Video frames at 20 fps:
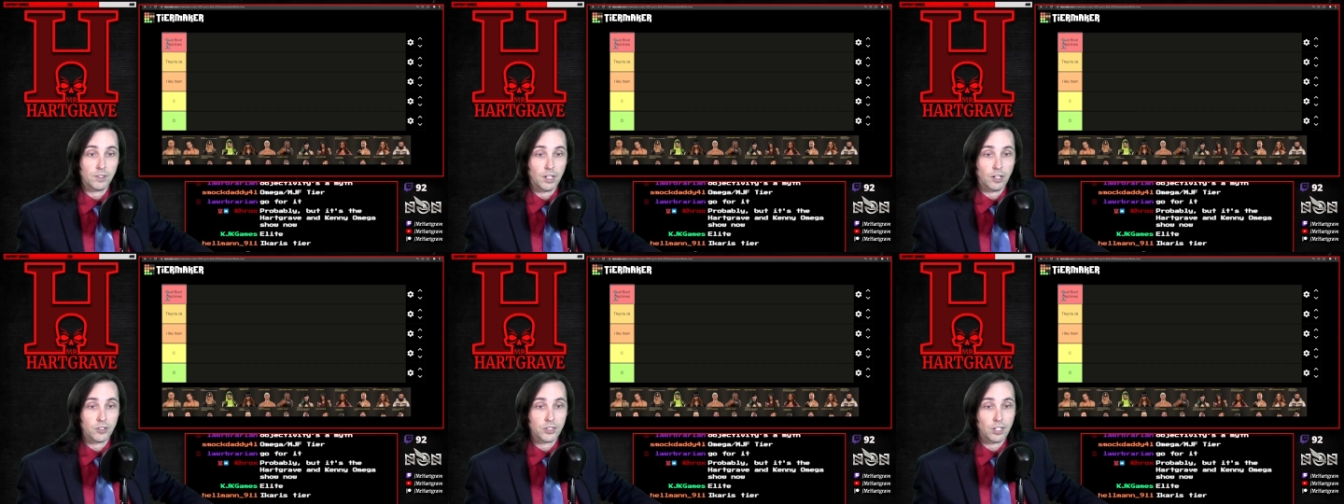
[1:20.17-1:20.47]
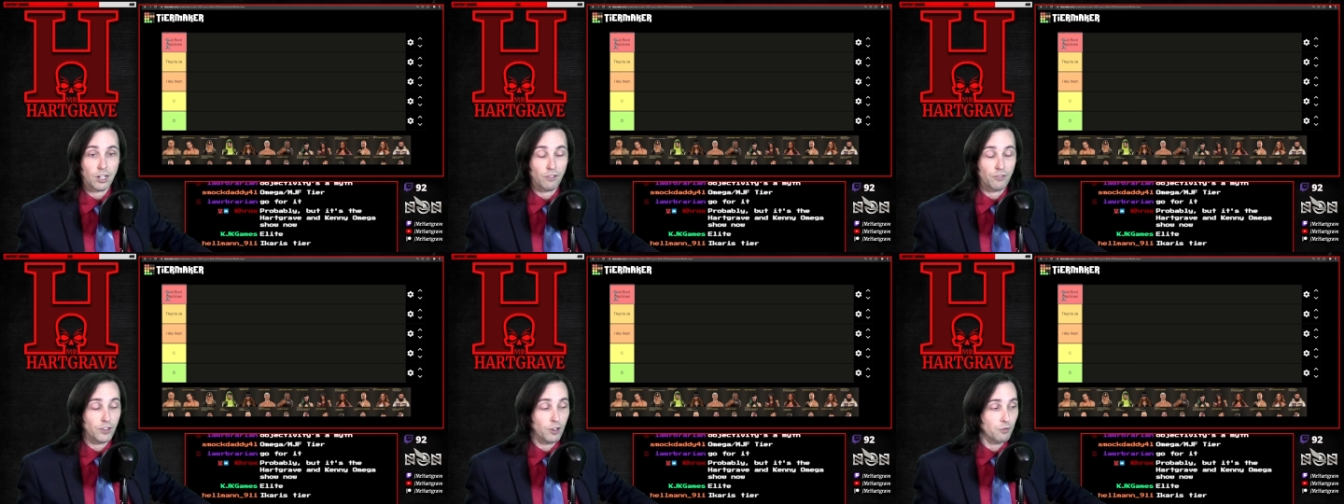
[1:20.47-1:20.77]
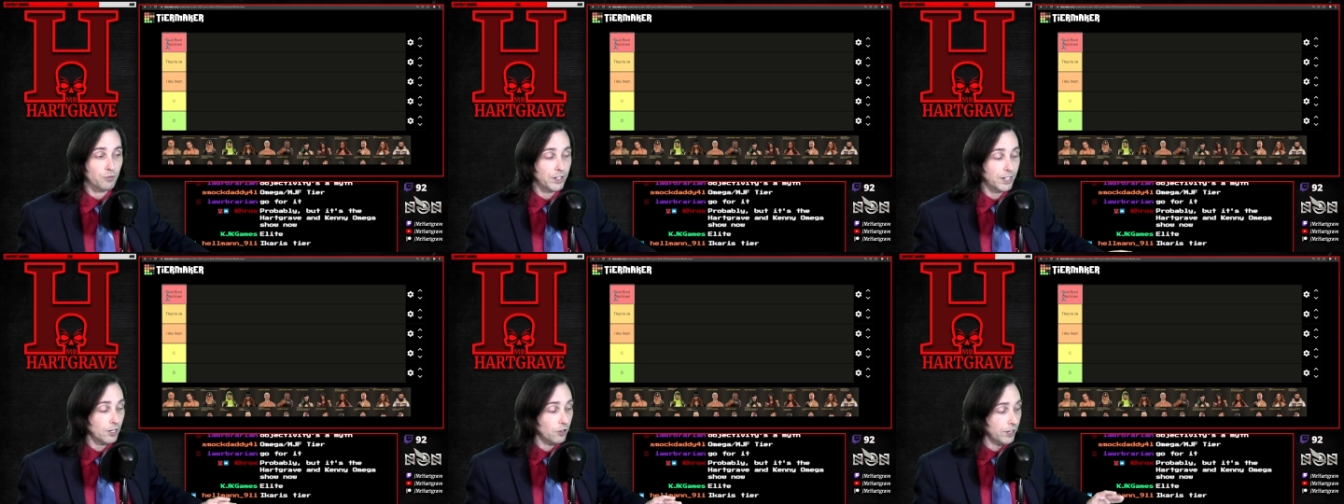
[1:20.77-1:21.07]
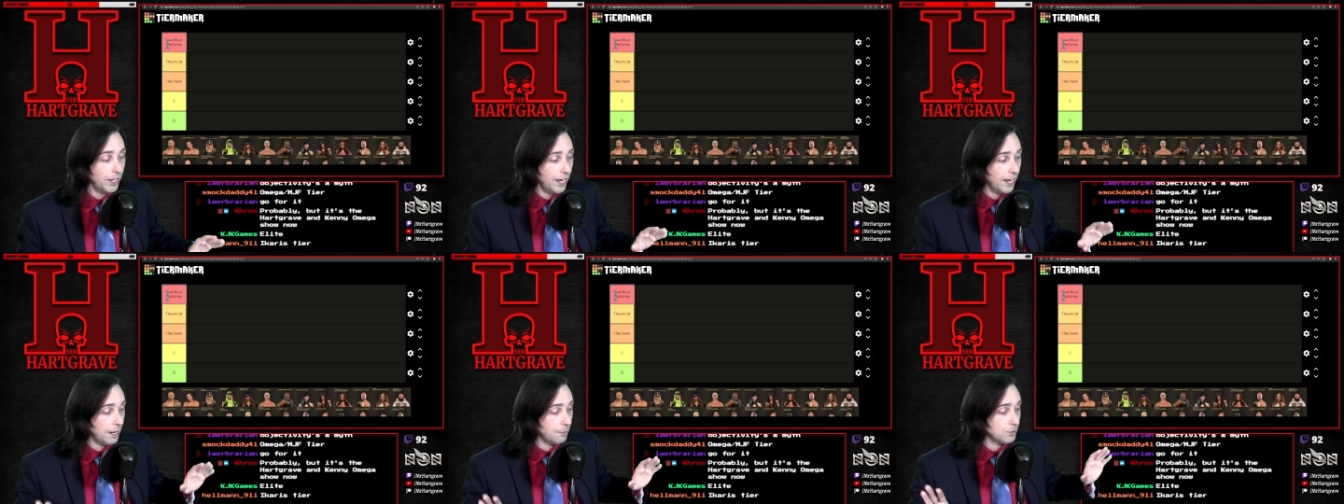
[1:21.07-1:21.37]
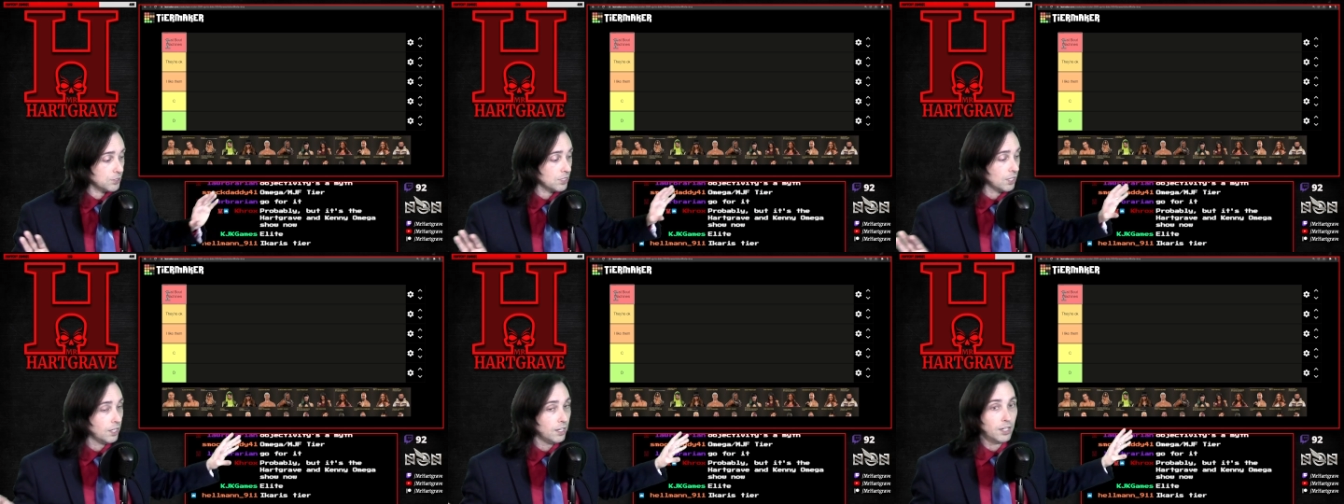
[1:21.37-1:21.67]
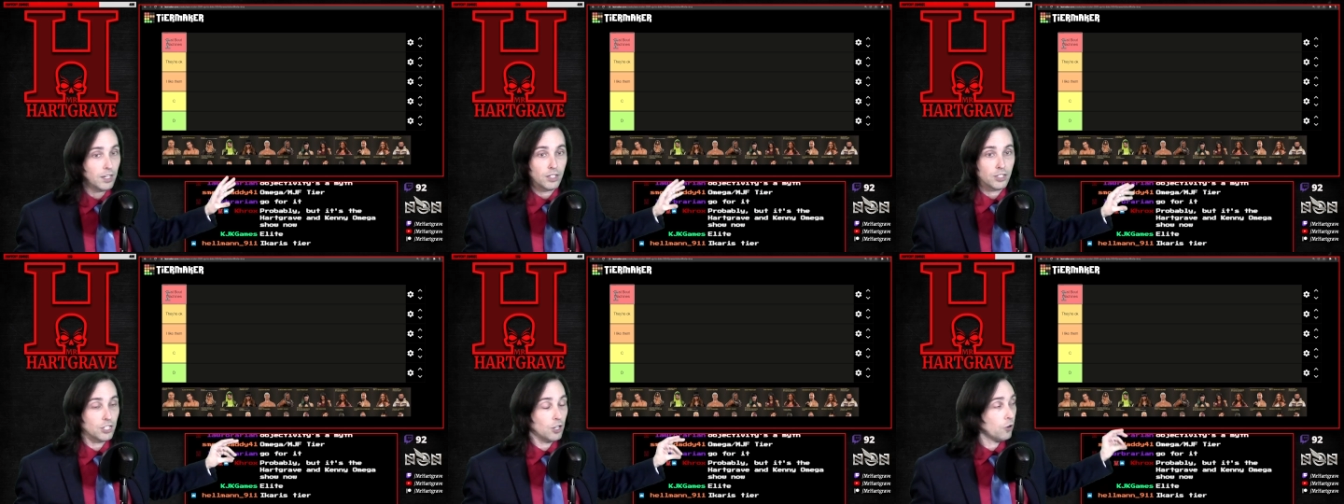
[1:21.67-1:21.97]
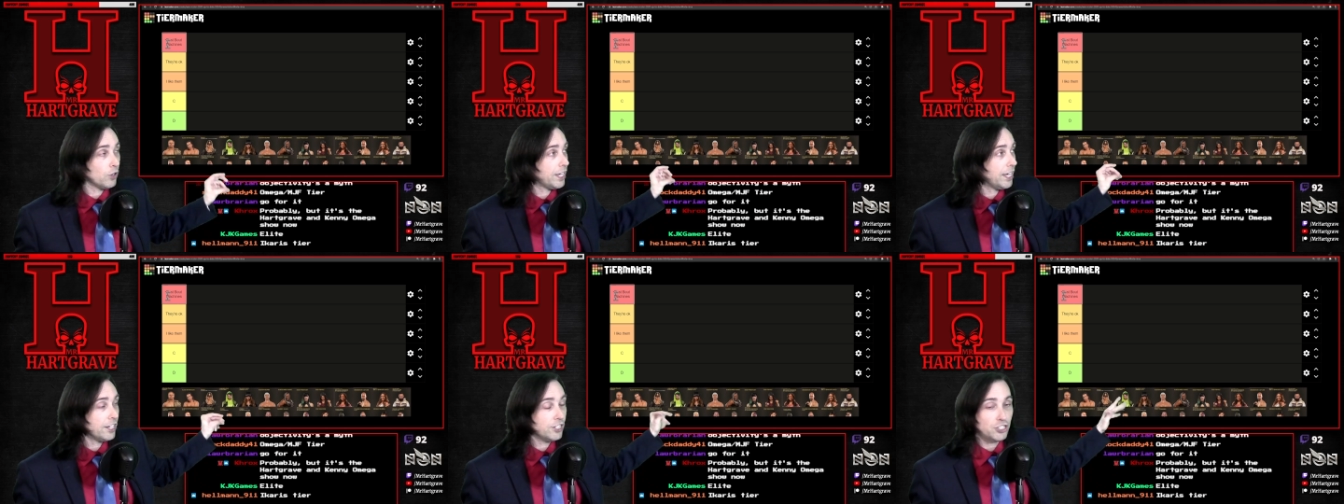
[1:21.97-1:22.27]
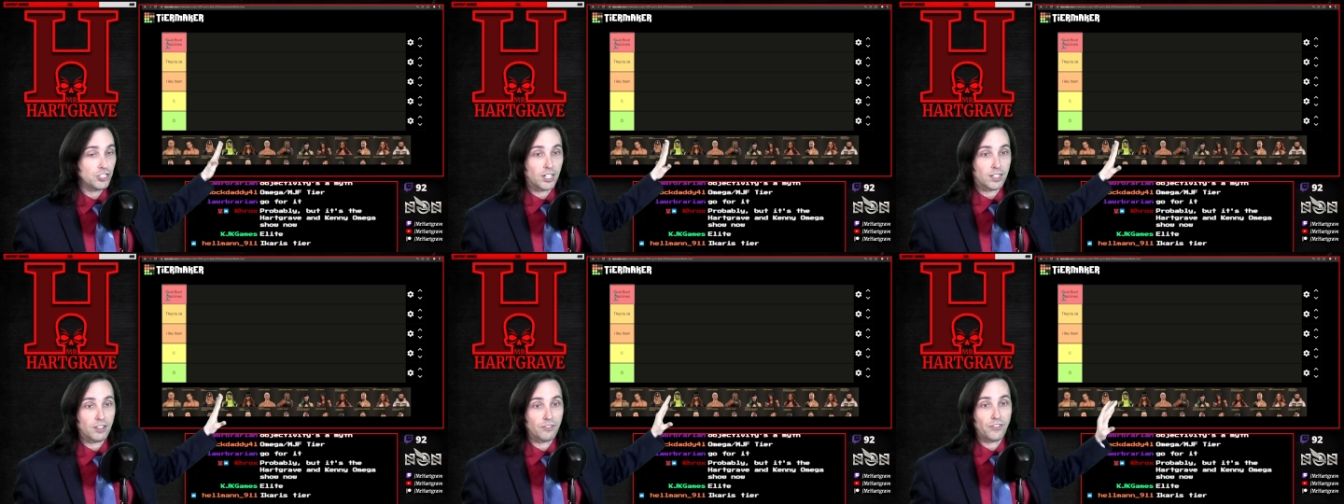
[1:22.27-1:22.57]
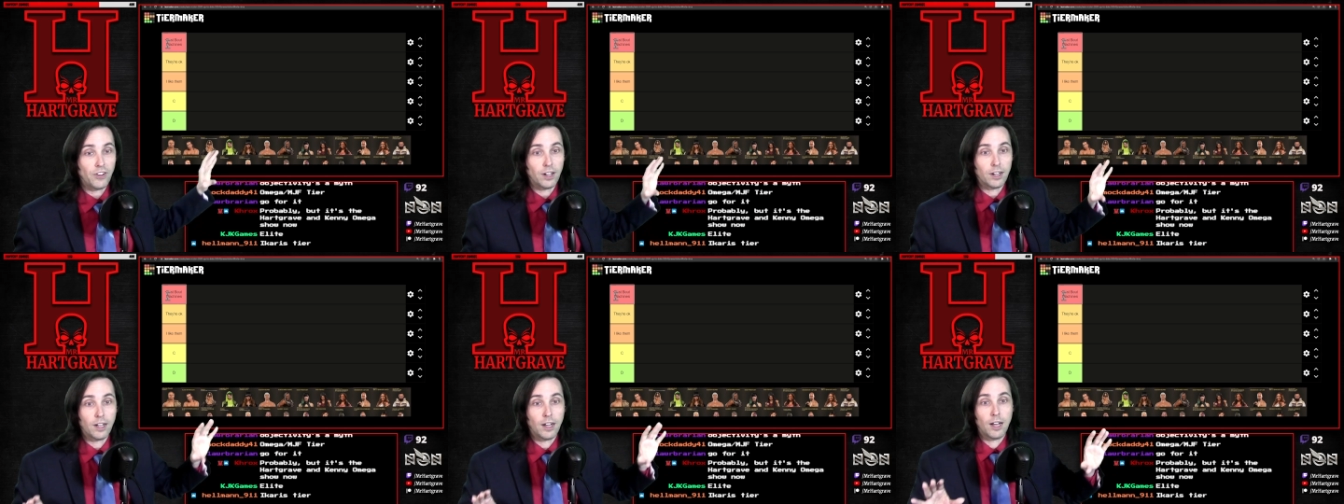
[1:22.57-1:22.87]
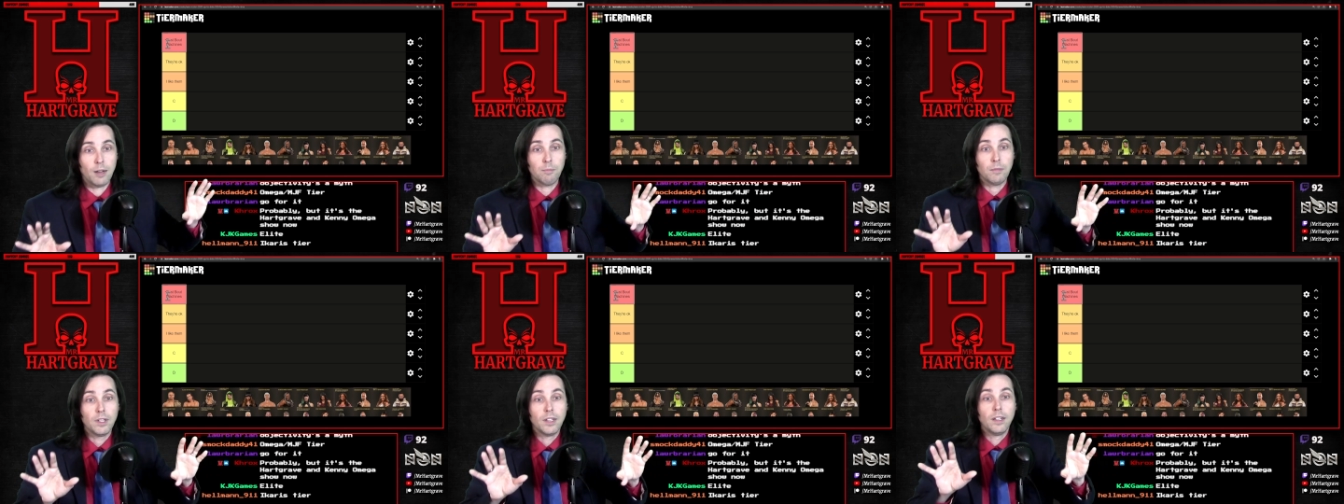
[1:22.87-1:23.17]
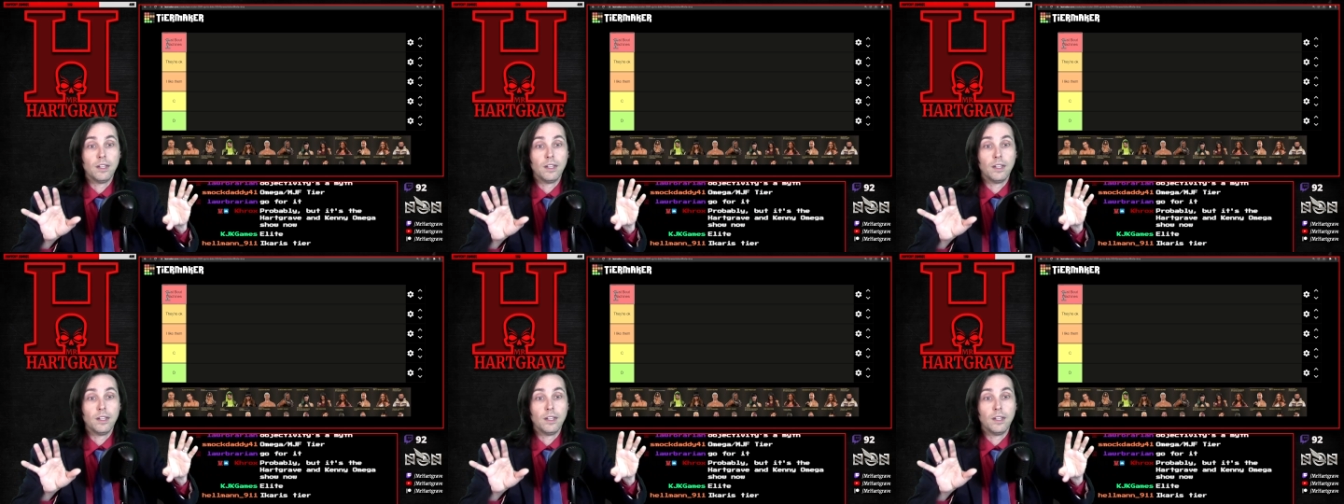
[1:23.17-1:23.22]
cell phone video games. Yo, kid, shut the fuck up.